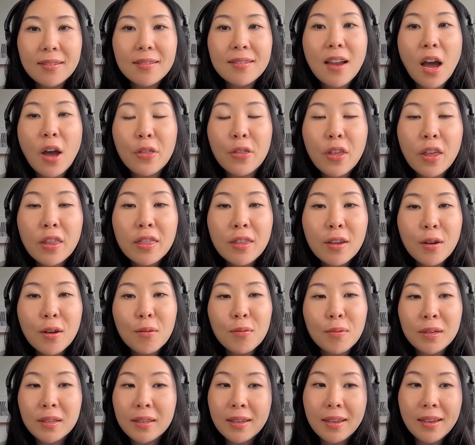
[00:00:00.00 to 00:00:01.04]
not that there
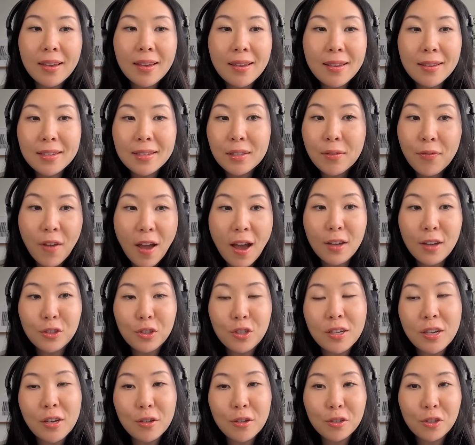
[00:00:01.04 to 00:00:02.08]
really is
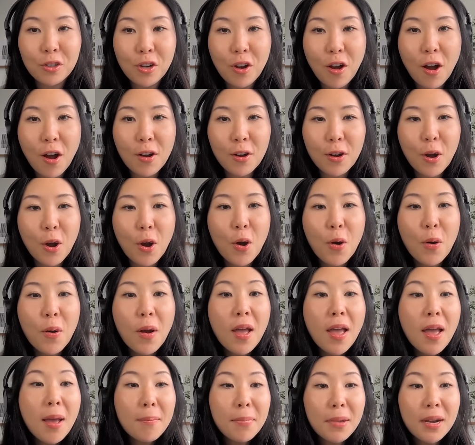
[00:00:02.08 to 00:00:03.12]
fashion here in Chicago,
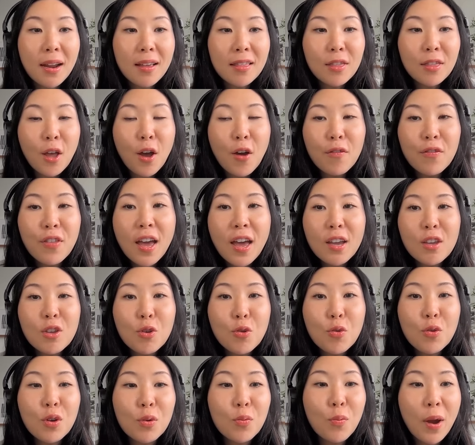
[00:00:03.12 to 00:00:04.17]
but I love that
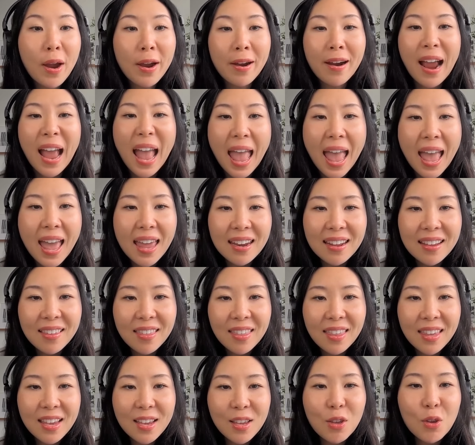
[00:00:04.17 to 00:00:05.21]
you can wear
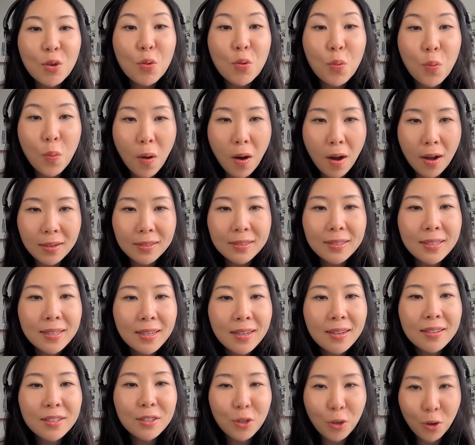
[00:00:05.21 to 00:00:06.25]
anything you want
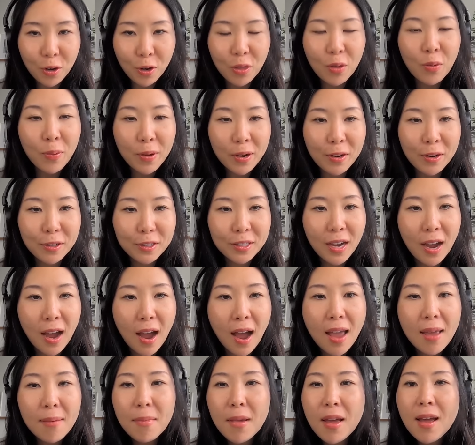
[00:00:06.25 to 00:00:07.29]
during the winter
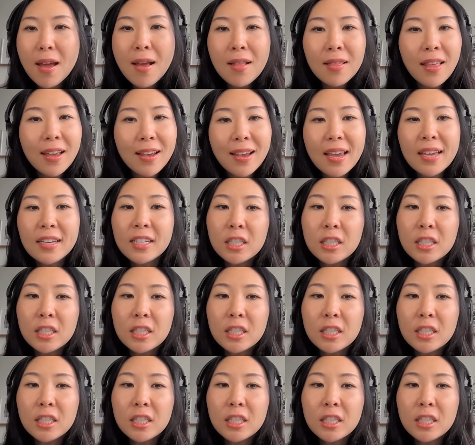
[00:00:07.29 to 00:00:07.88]
time. Like it